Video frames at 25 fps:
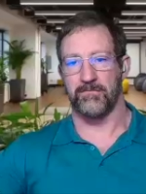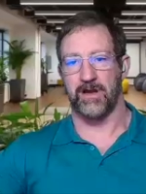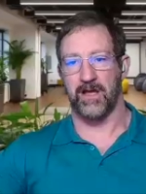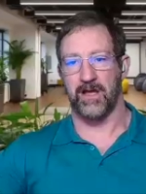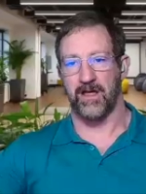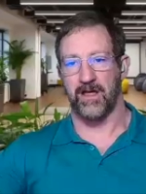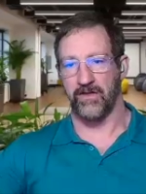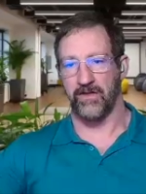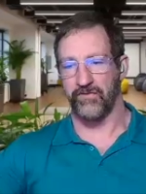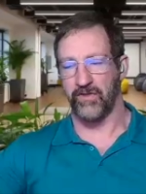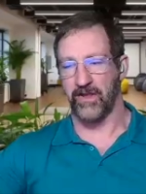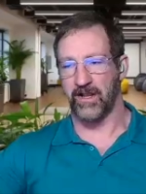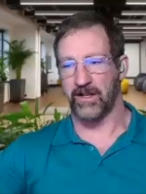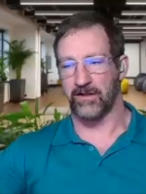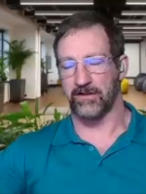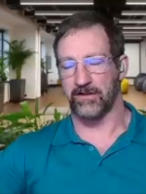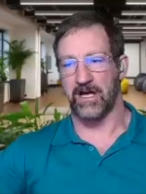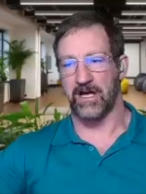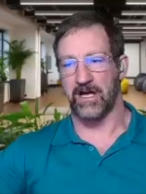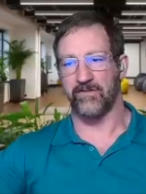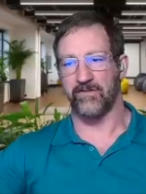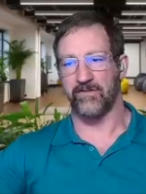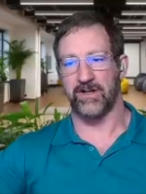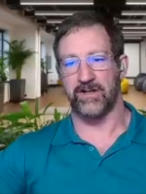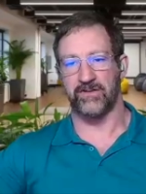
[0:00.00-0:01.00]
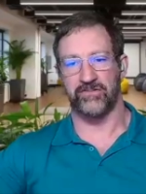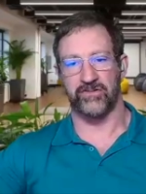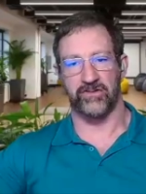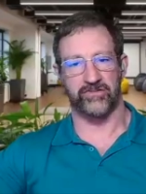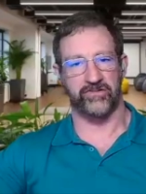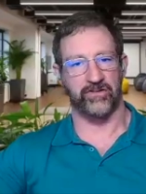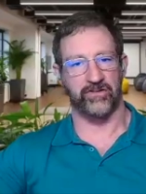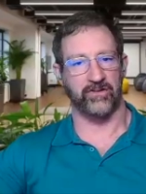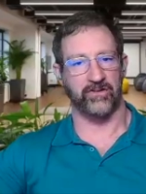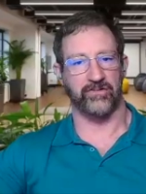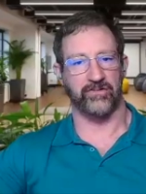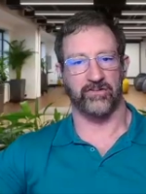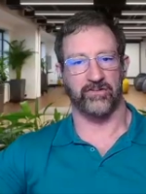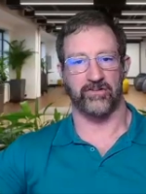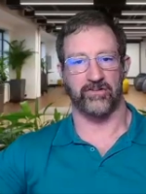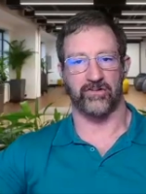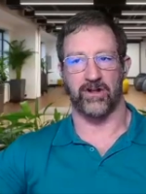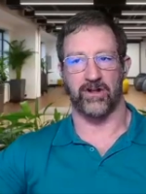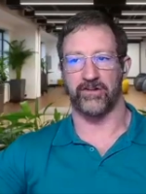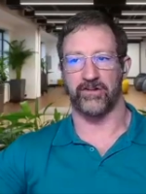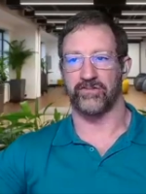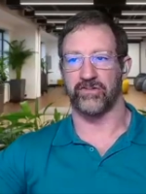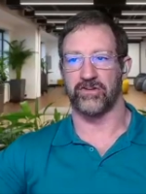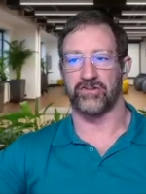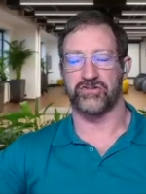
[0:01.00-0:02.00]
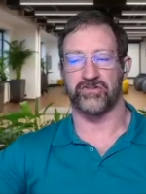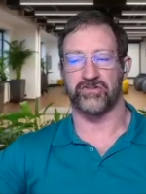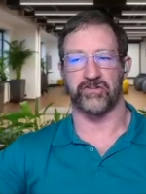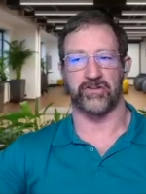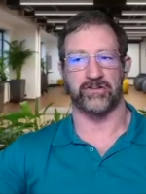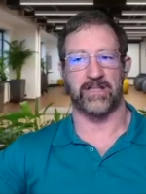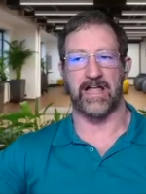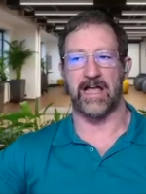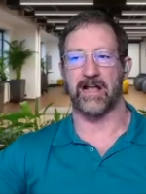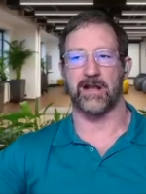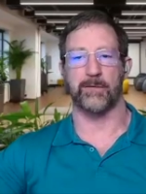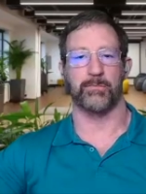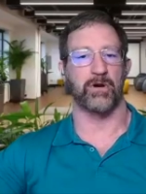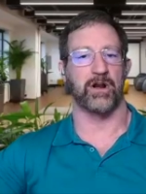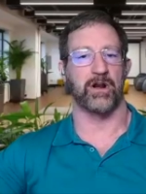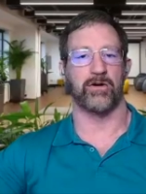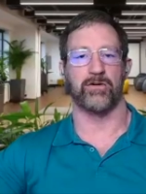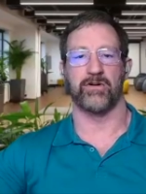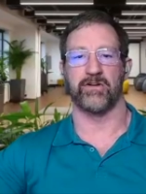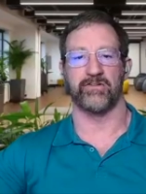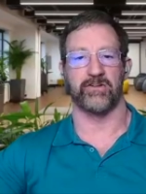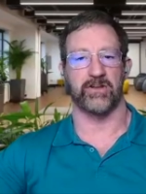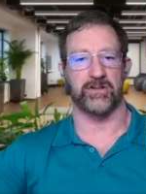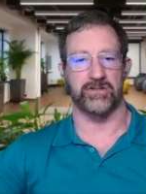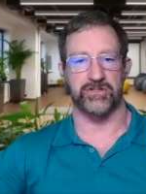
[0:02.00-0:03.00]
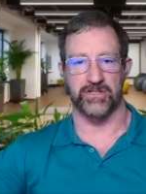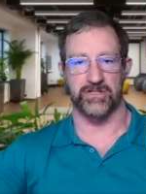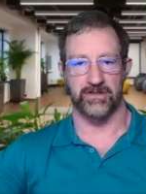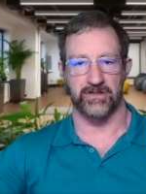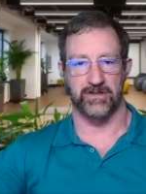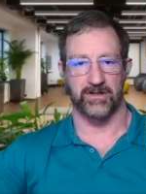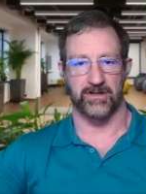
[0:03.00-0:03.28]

I think a lot of it is honestly just a lack of prioritization.